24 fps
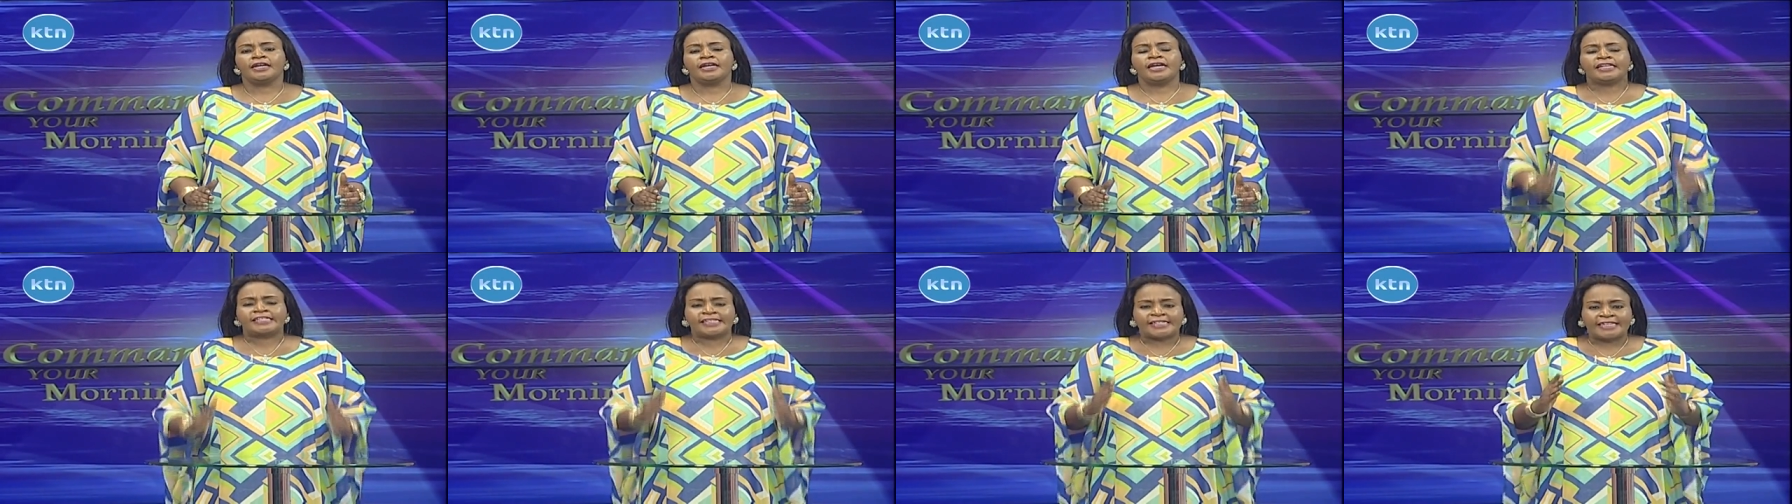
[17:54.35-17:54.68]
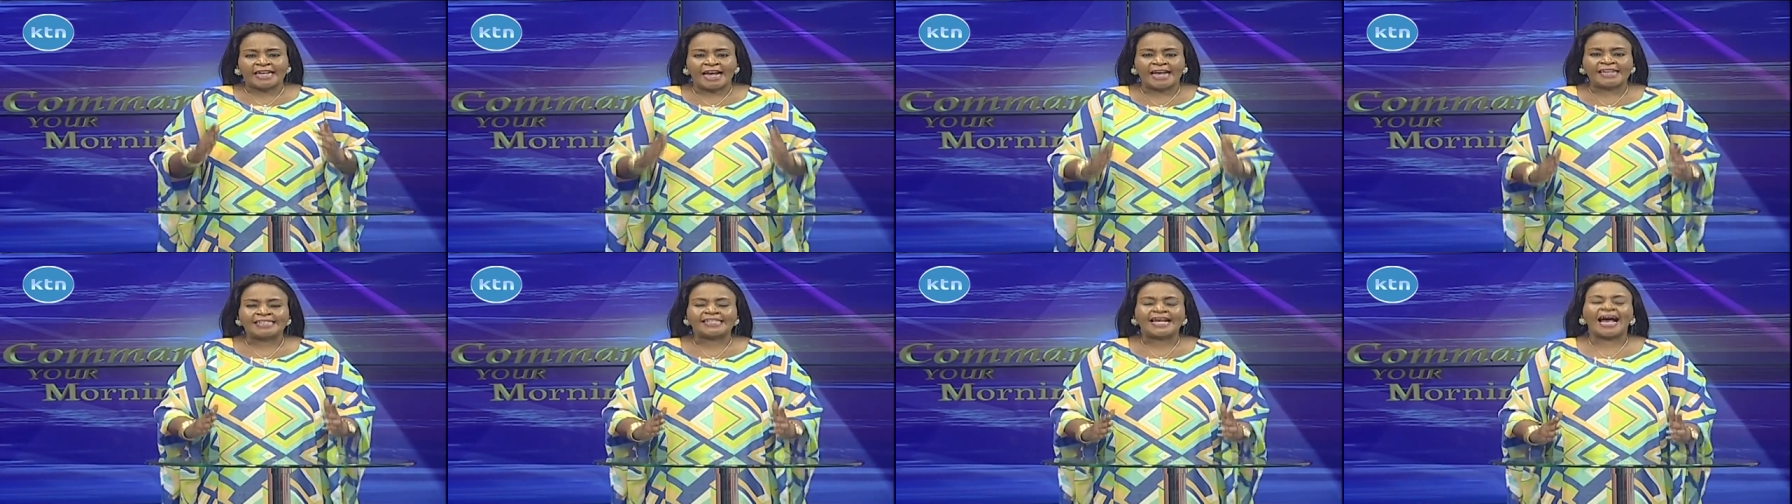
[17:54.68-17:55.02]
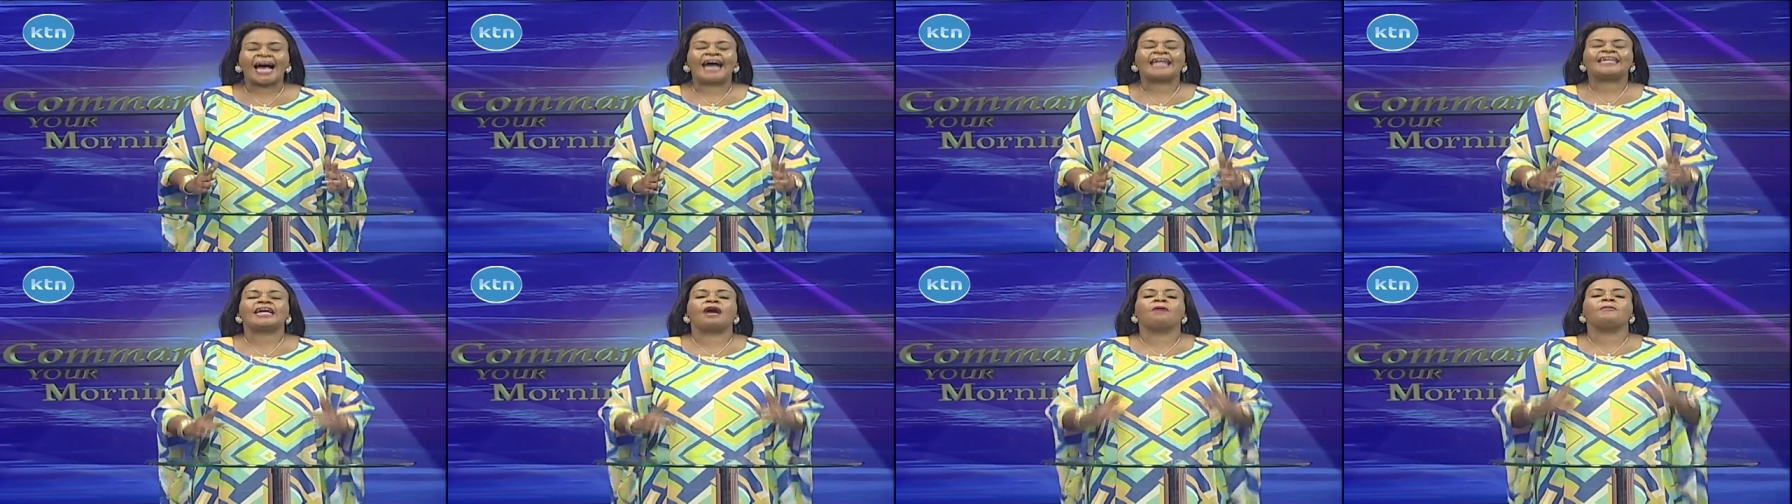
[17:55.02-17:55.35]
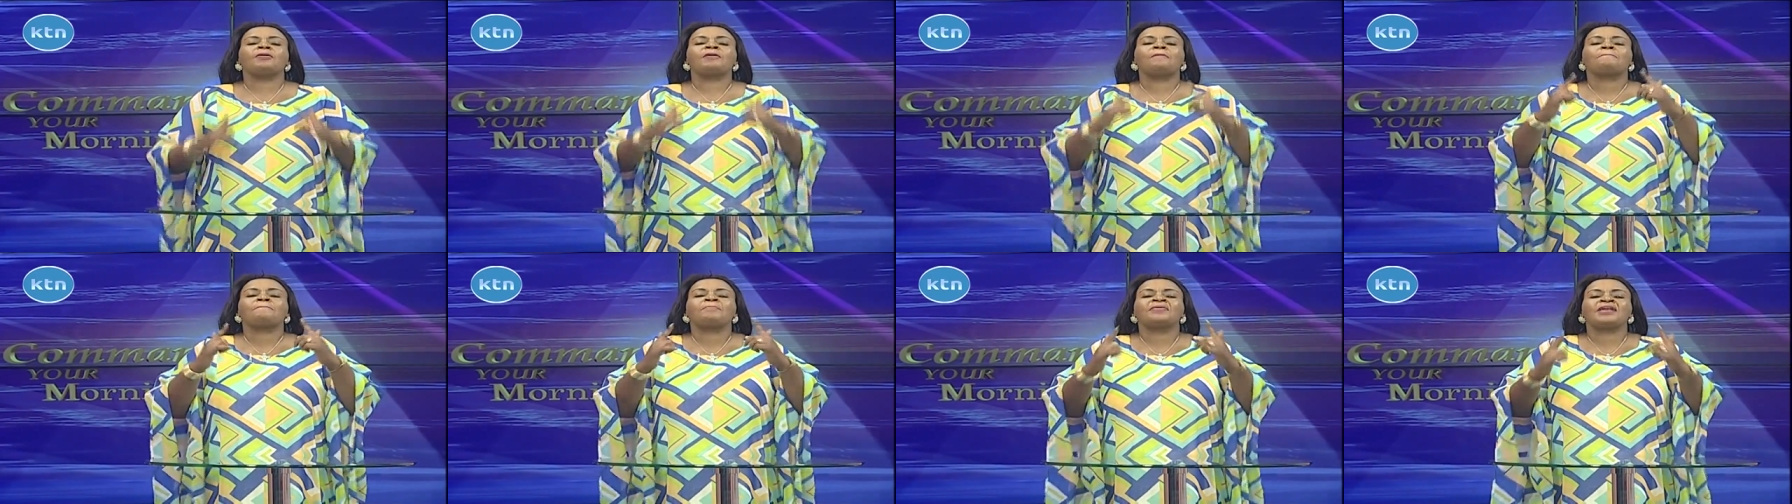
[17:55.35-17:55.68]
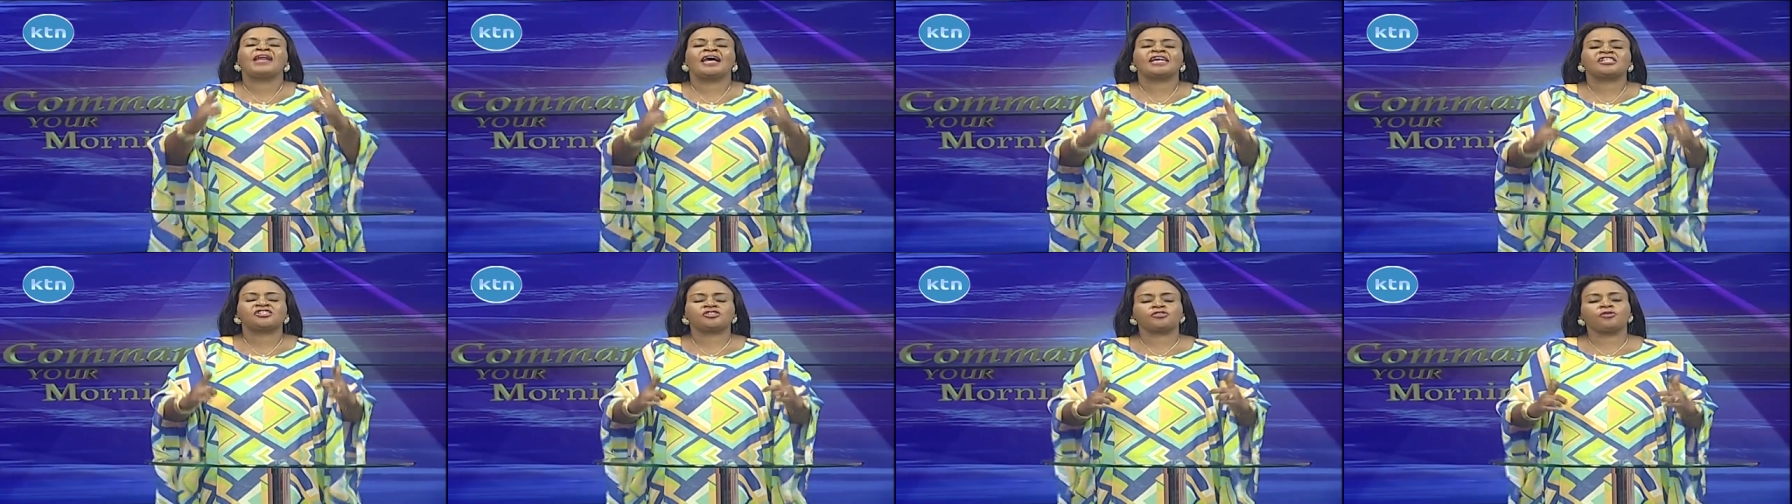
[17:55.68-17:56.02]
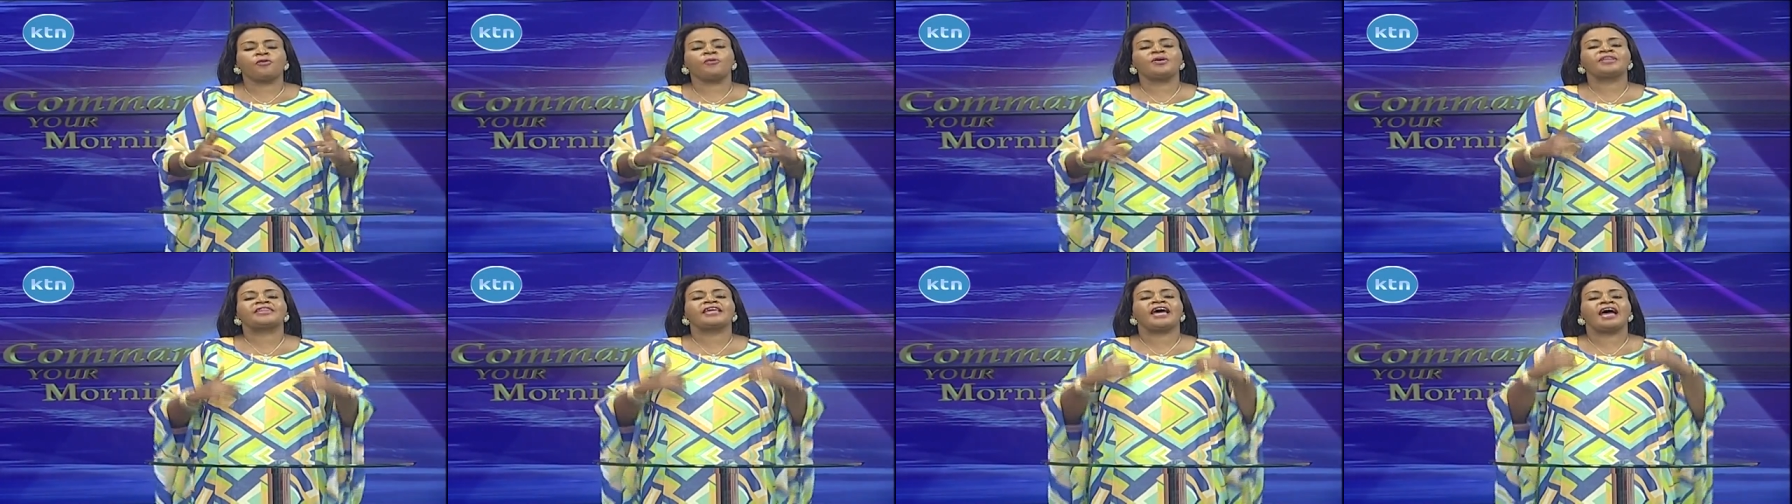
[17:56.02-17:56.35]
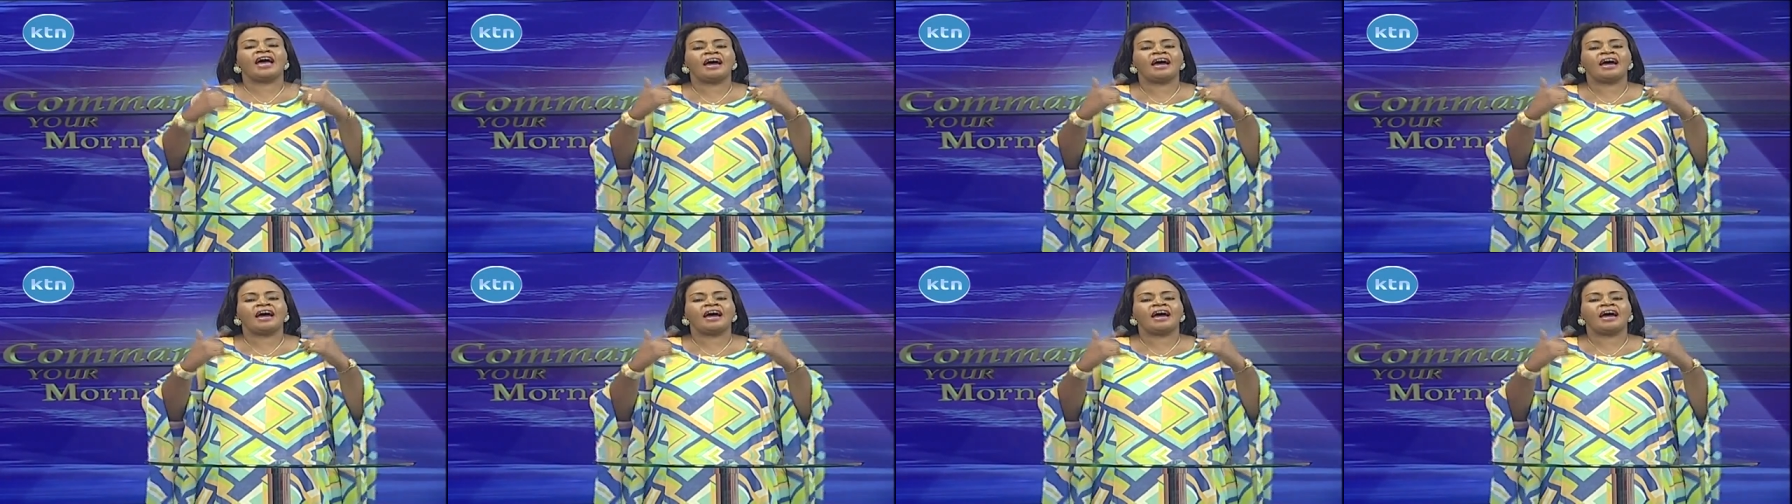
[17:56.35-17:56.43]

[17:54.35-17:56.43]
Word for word: It says, And I will bless you with